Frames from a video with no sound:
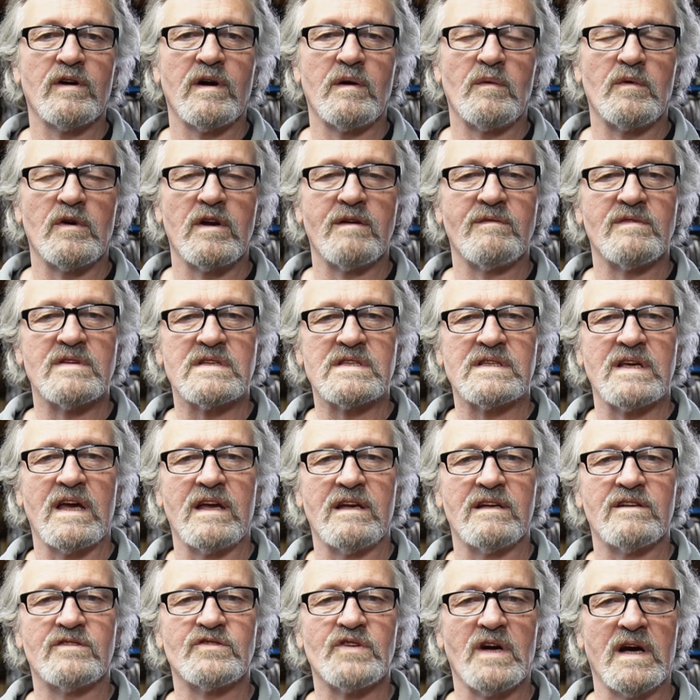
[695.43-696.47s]
I won't even say
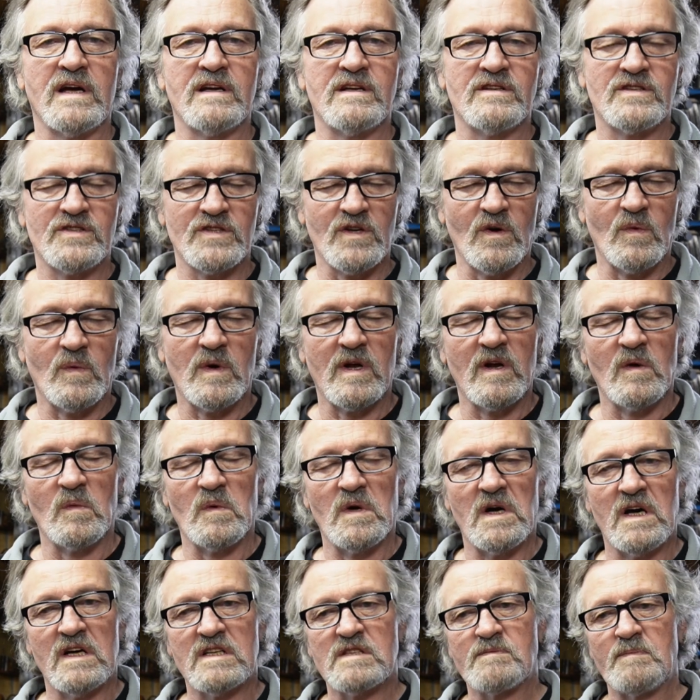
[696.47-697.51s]
to try to show what it
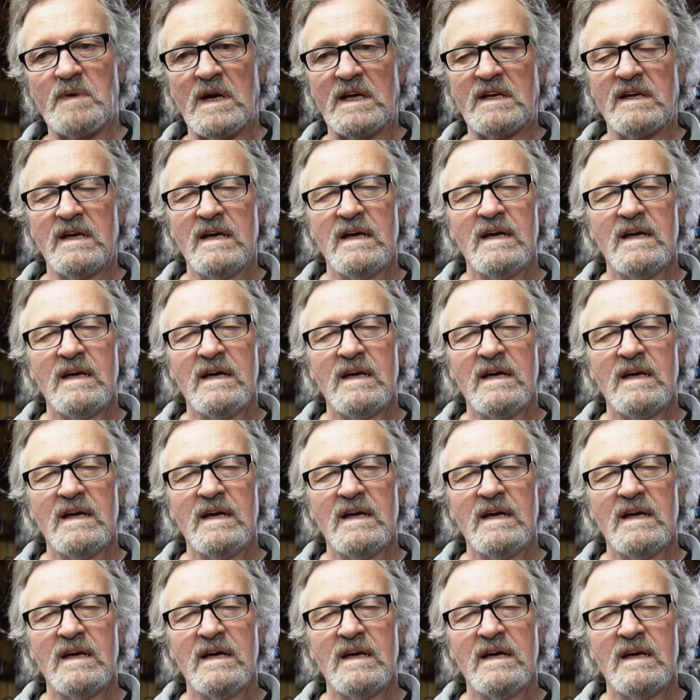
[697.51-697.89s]
was, but